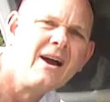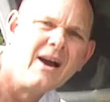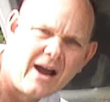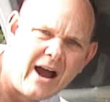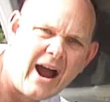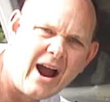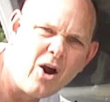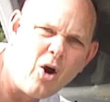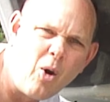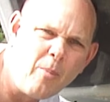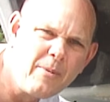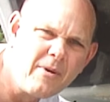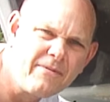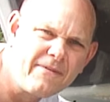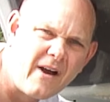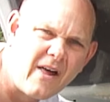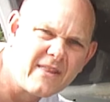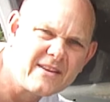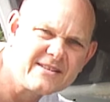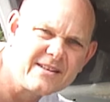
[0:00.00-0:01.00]
I hope you
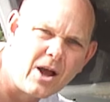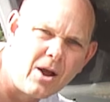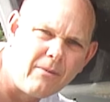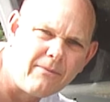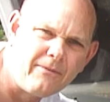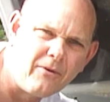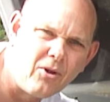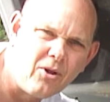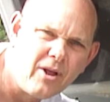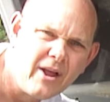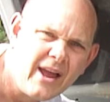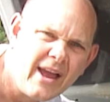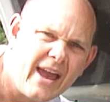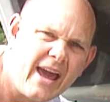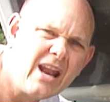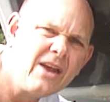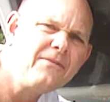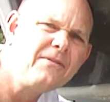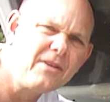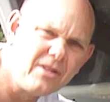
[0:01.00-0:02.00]
found this helpful,
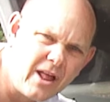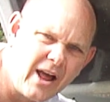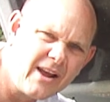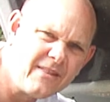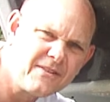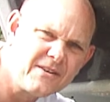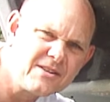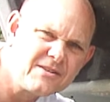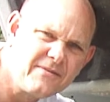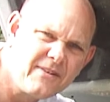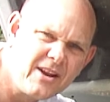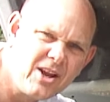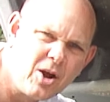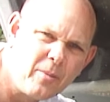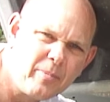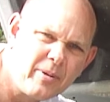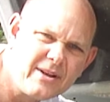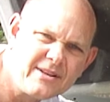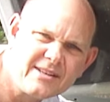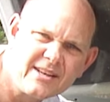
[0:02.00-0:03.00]
and if you like this video,
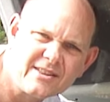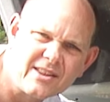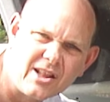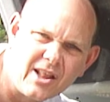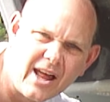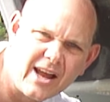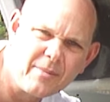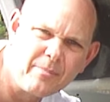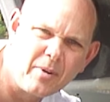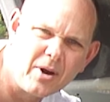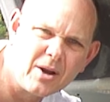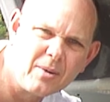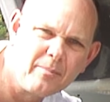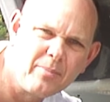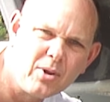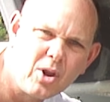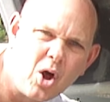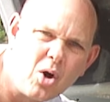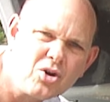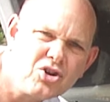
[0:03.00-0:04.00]
please hit the like button
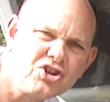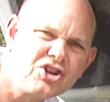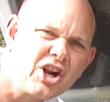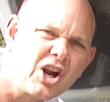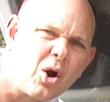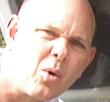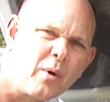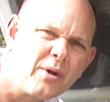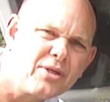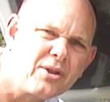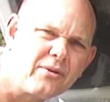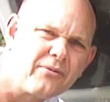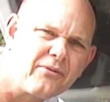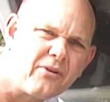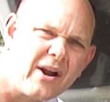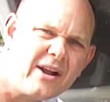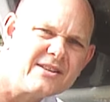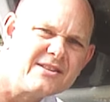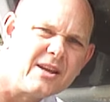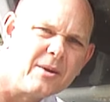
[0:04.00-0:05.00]
below, share it with your
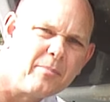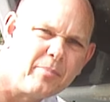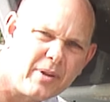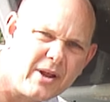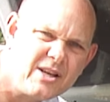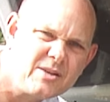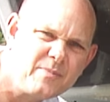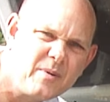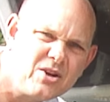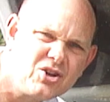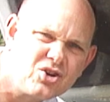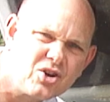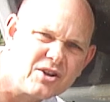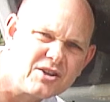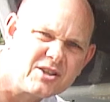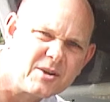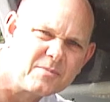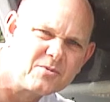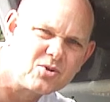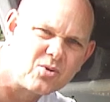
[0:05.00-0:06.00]
friends, and please be sure to
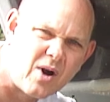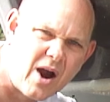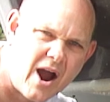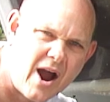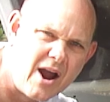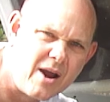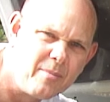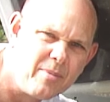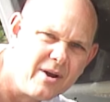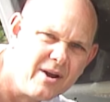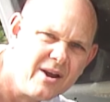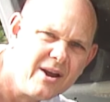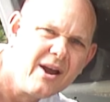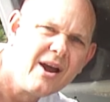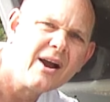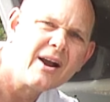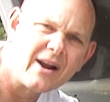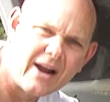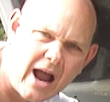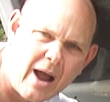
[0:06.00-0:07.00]
subscribe.
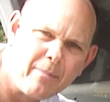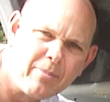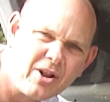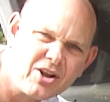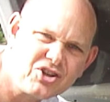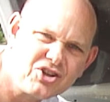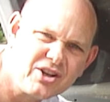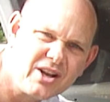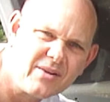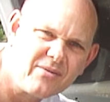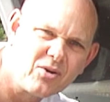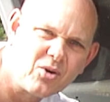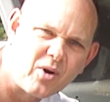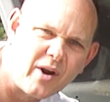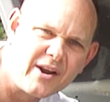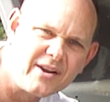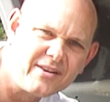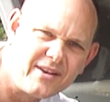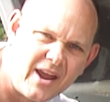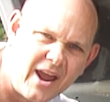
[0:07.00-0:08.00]
God bless you and have a
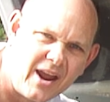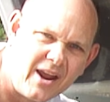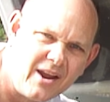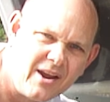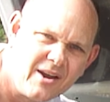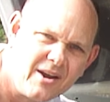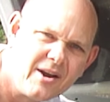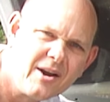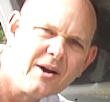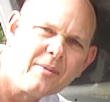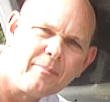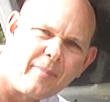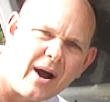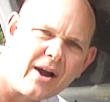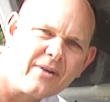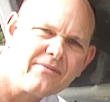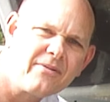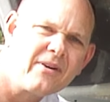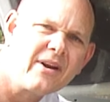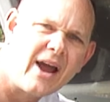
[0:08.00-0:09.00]
great day.
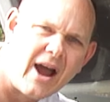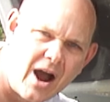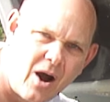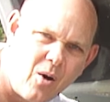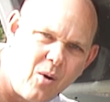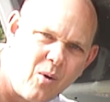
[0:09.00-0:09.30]
Bye for now.